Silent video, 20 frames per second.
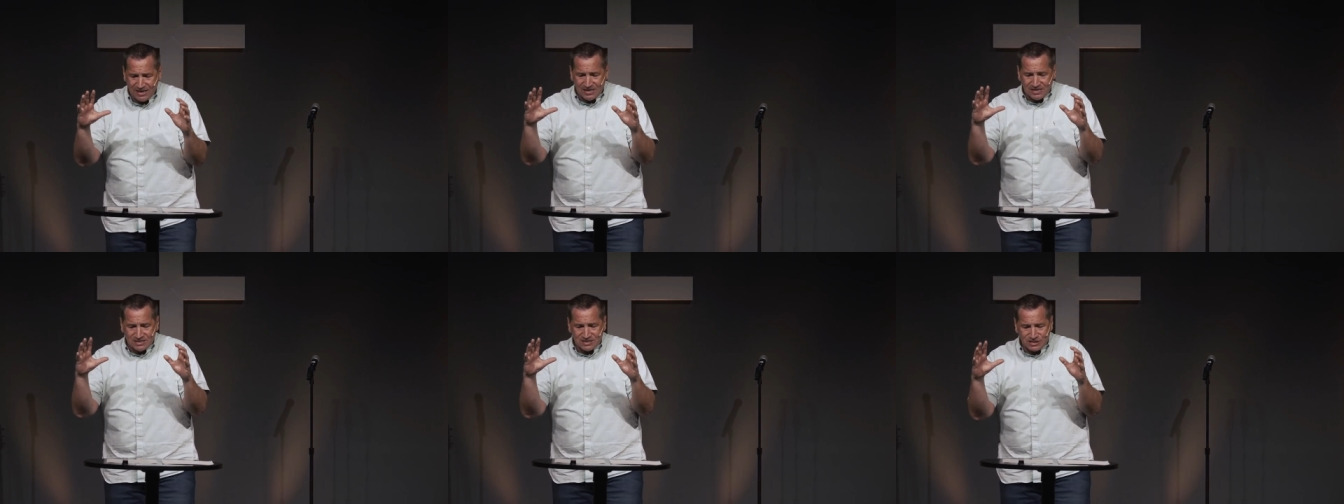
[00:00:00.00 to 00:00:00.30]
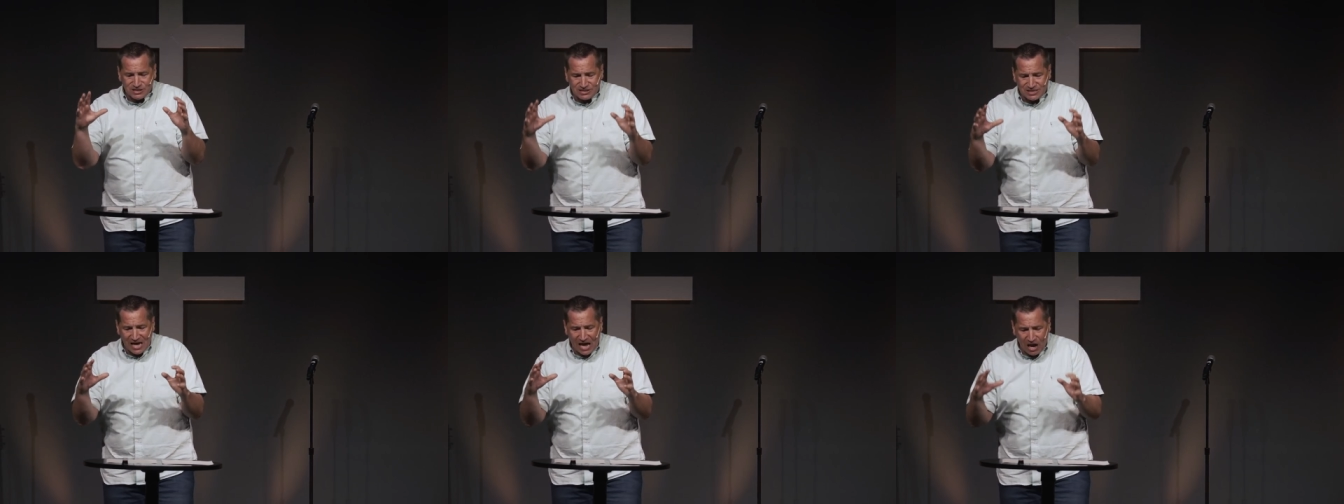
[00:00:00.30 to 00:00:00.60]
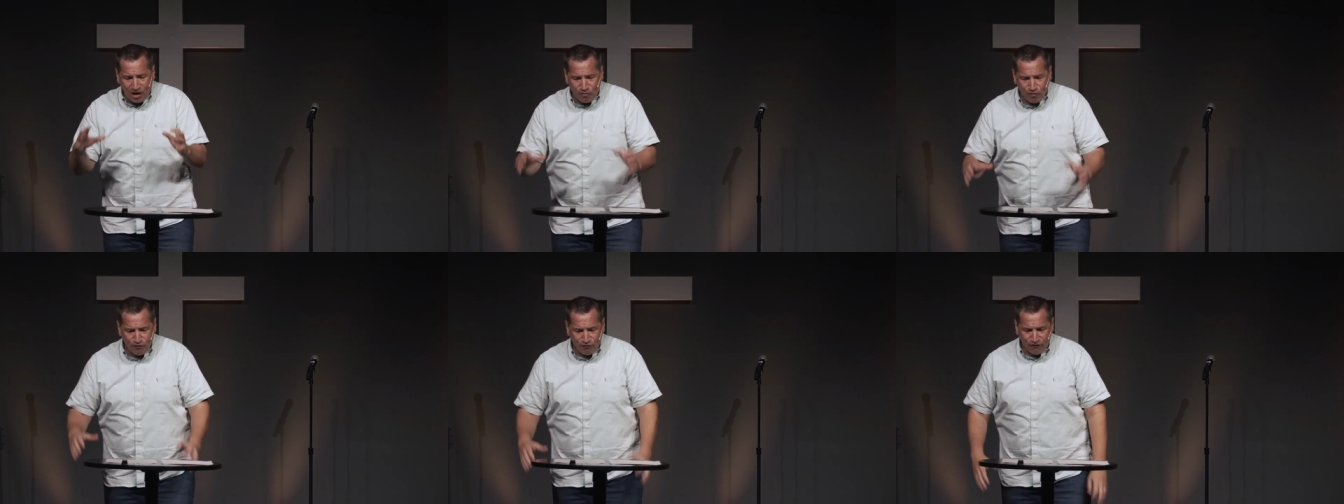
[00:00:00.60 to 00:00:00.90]

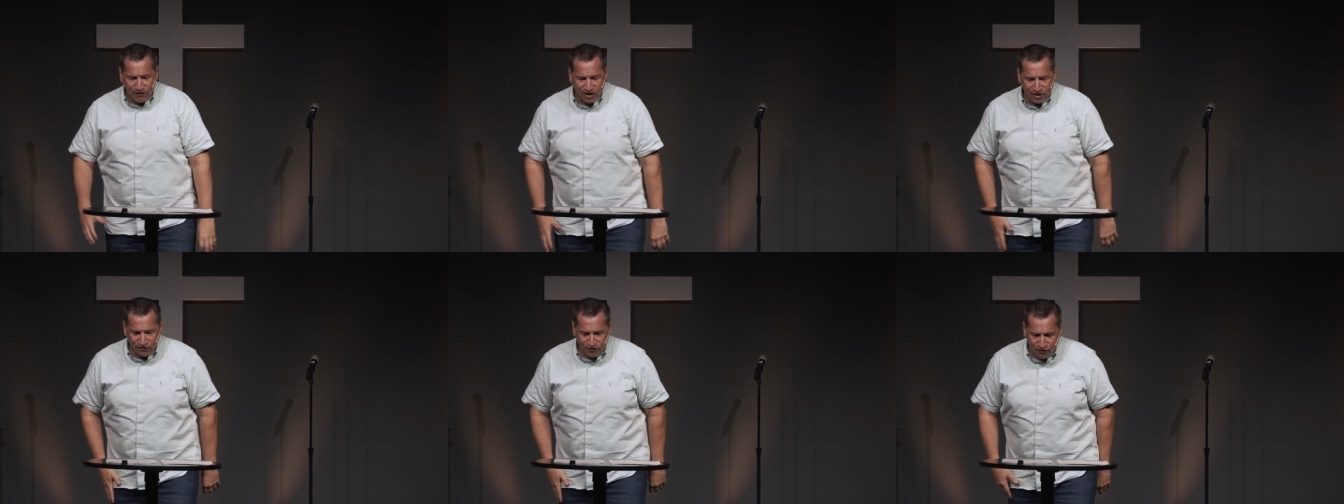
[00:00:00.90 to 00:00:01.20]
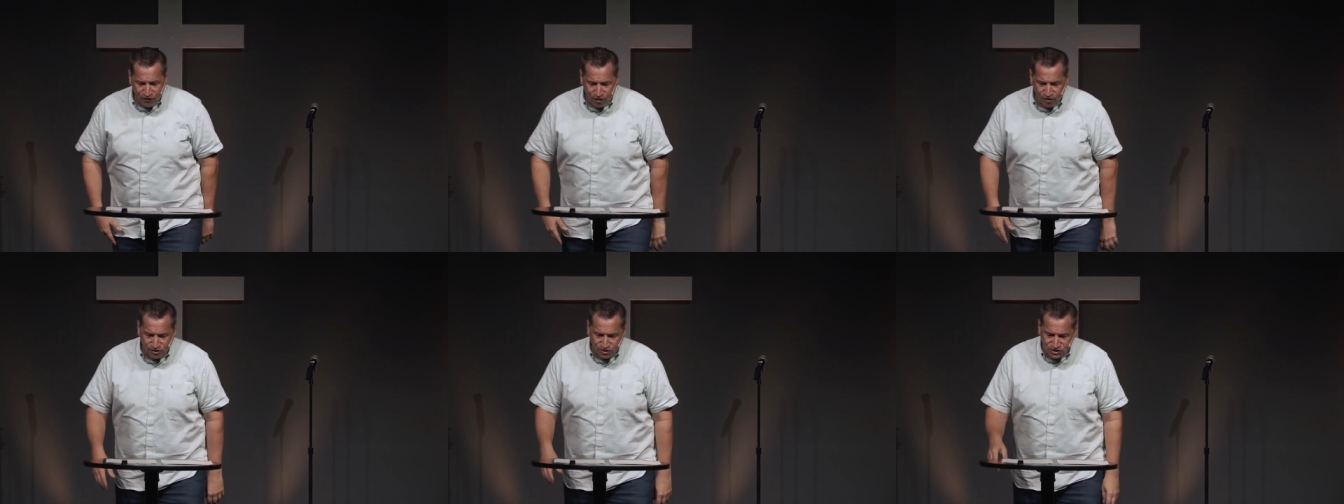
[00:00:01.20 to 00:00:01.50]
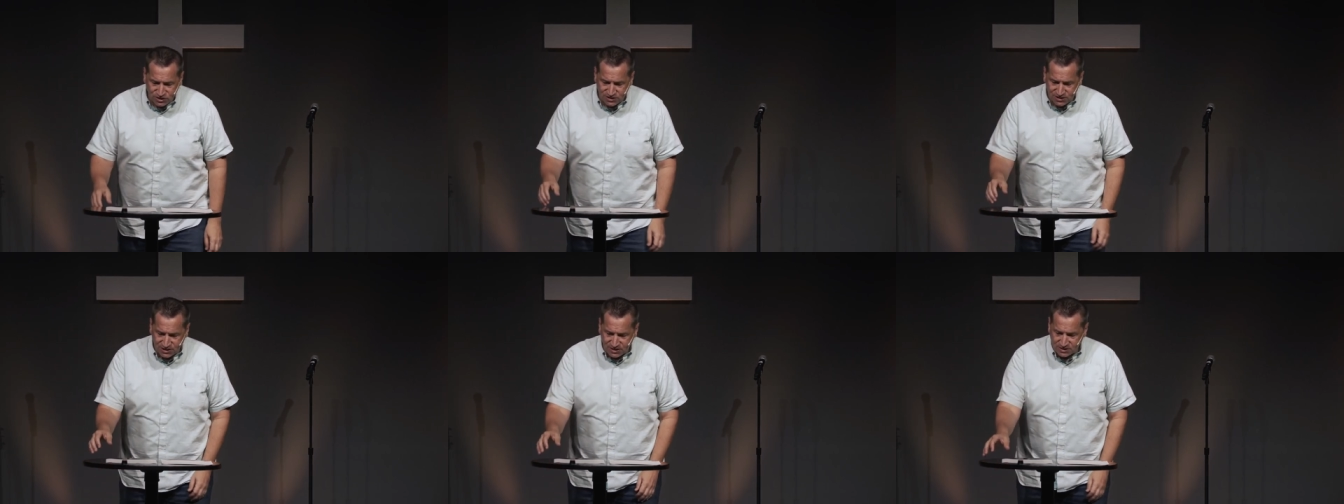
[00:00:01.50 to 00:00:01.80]
sacrifice for our
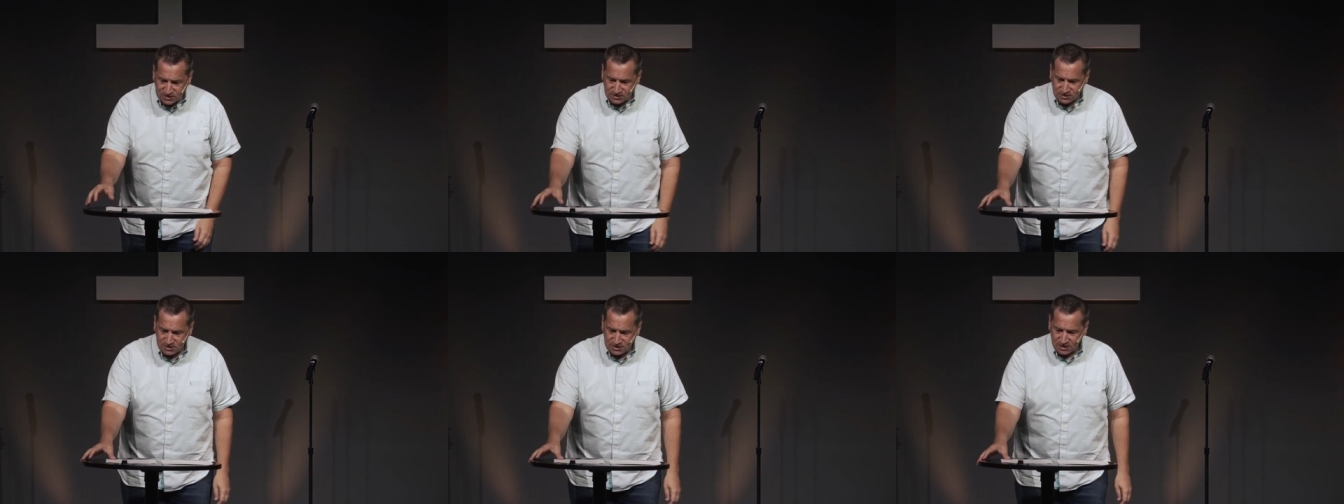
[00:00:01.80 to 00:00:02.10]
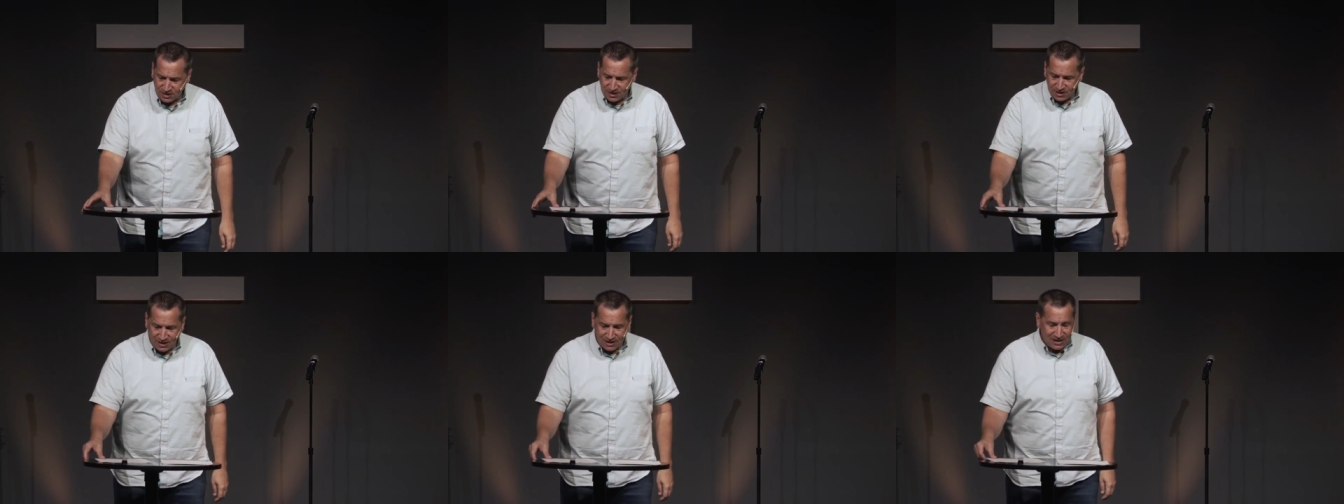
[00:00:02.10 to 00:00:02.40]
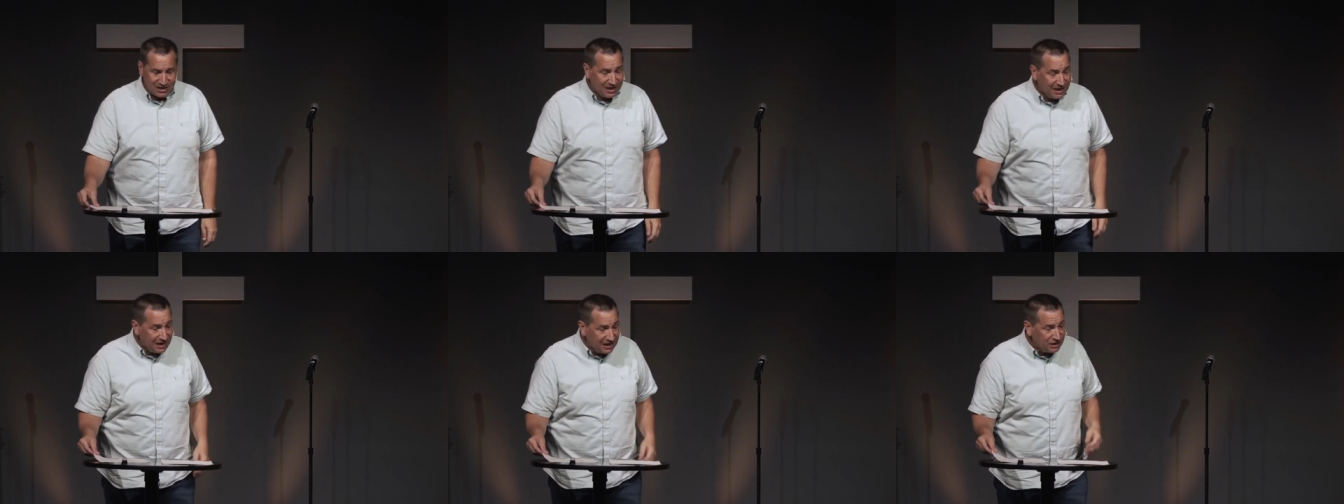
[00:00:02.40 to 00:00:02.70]
sins. And
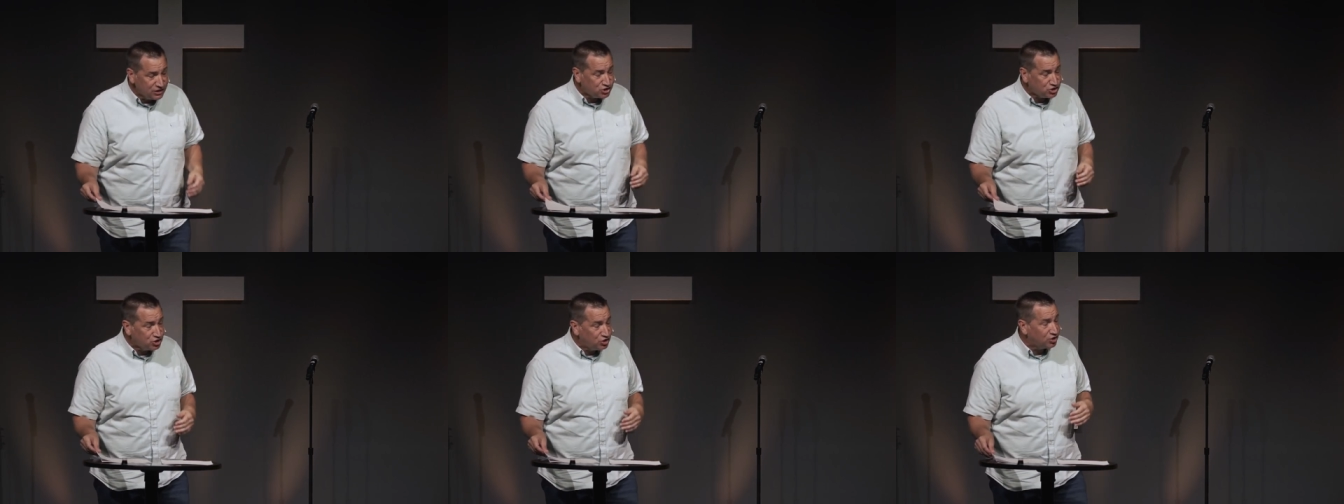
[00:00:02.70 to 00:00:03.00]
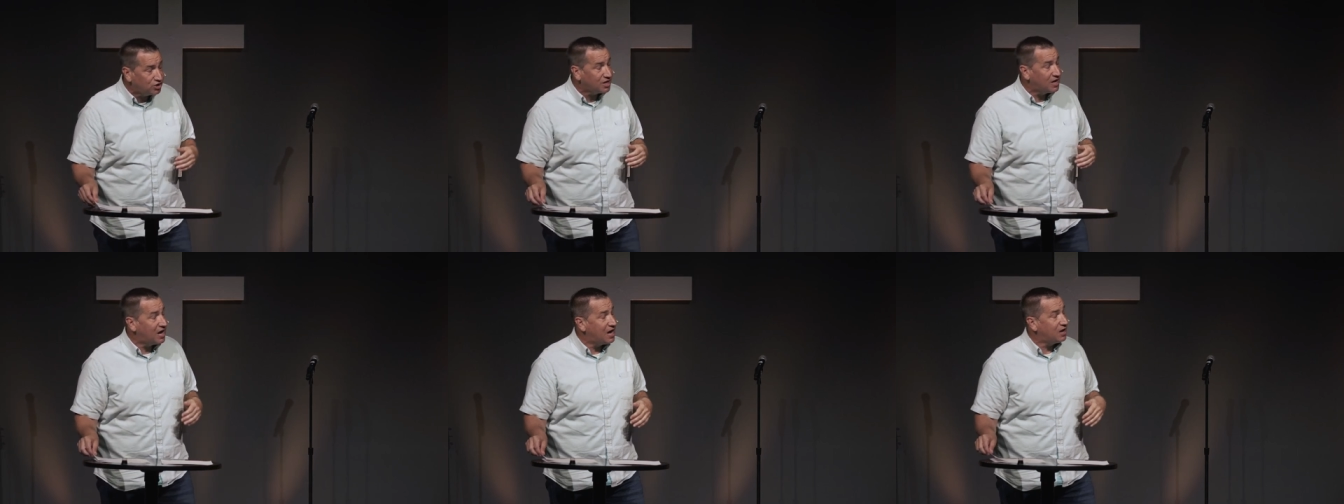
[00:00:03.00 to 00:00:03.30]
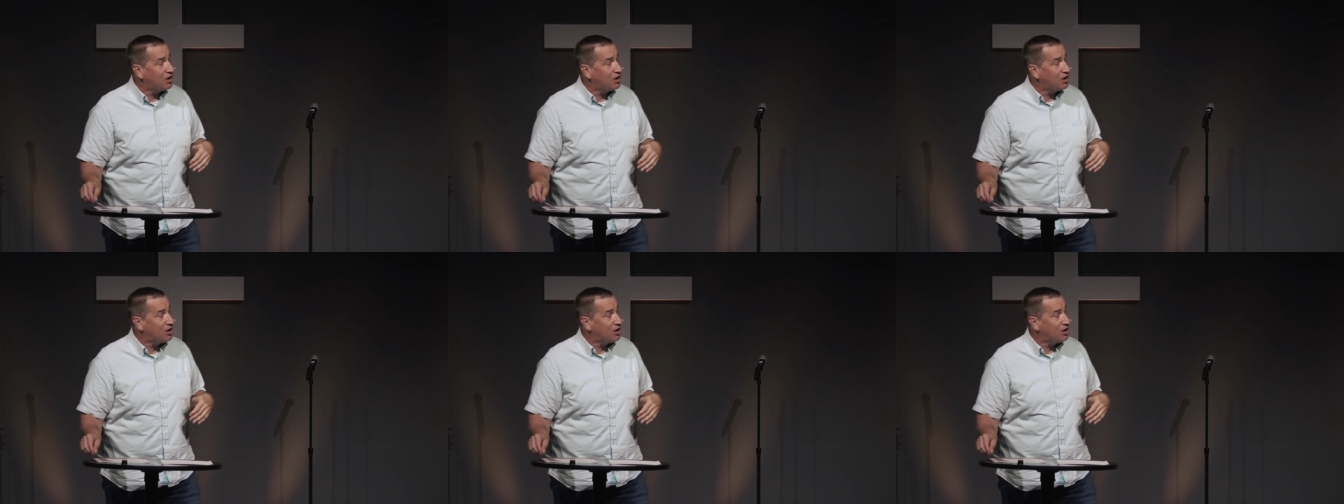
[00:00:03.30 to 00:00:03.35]
he took on